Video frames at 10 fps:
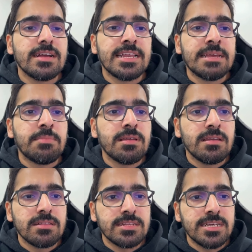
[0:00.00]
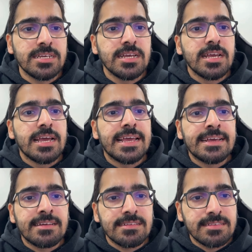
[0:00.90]
enable the
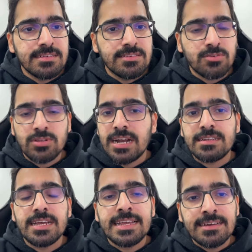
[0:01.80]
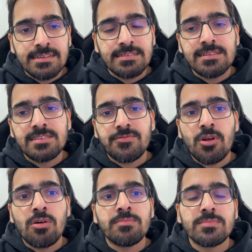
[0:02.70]
ingresses so that the ingresses
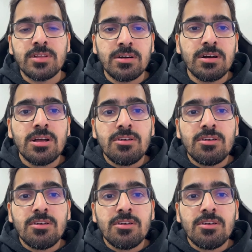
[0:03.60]
from the